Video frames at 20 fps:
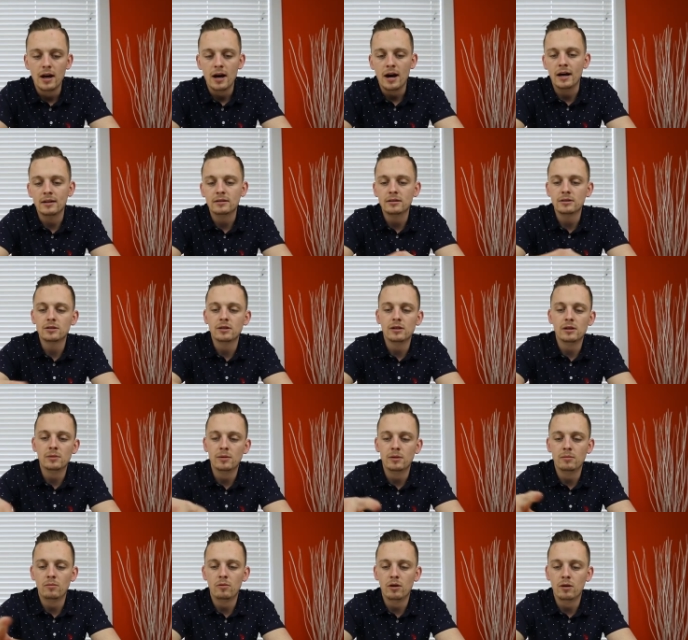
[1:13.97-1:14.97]
It tells you a little
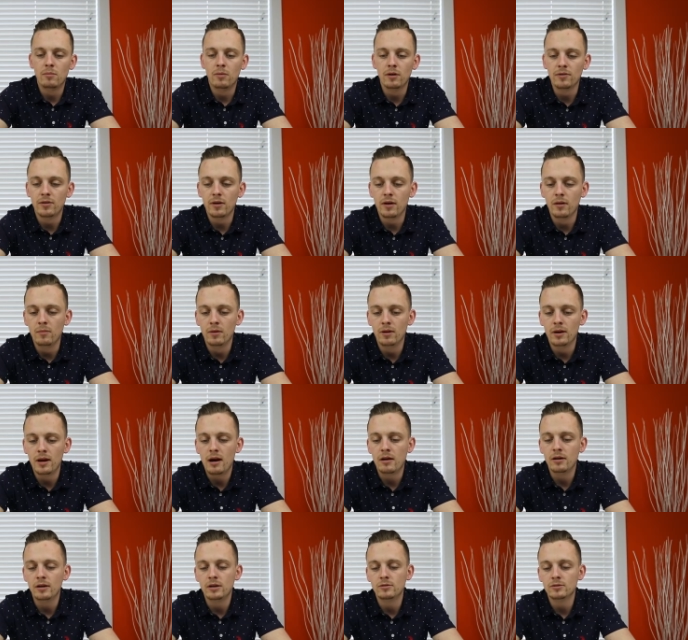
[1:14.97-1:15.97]
bit more about them and
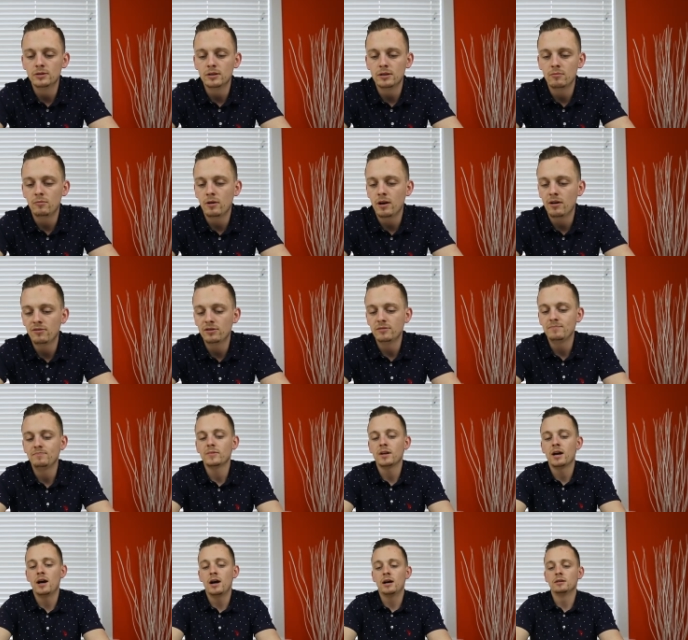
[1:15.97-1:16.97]
how to use it and whatever.
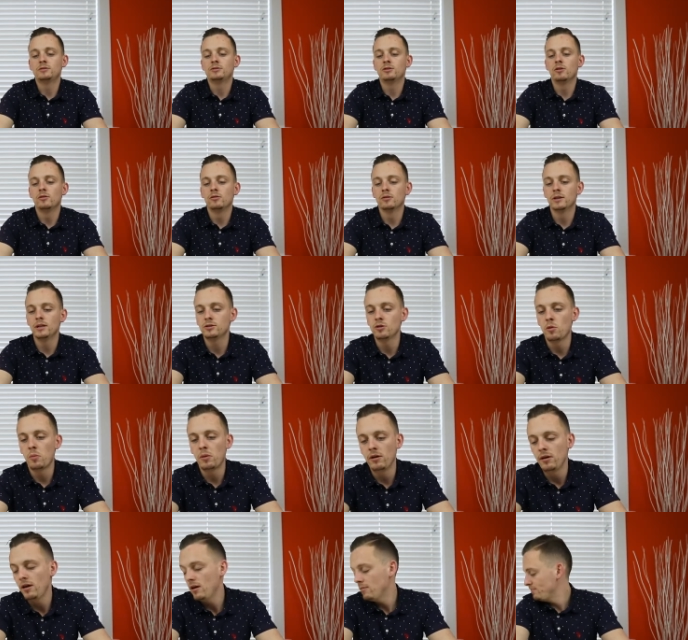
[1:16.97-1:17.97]
So let's
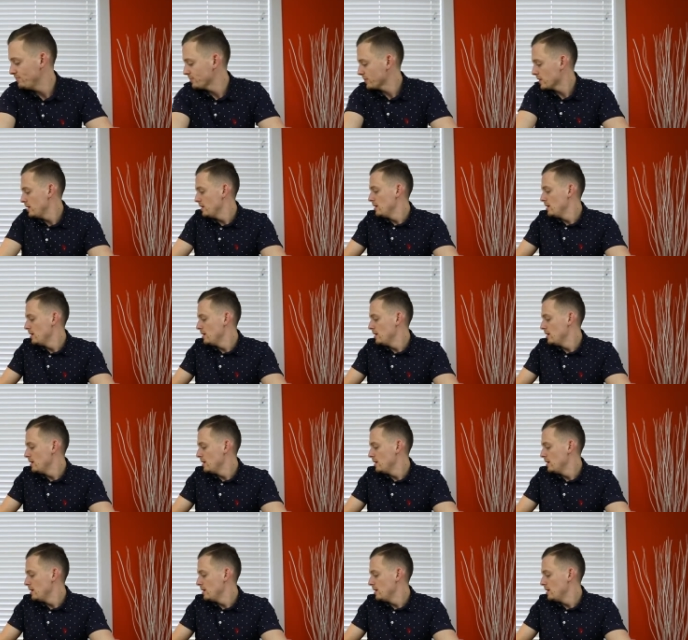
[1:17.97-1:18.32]
open it up.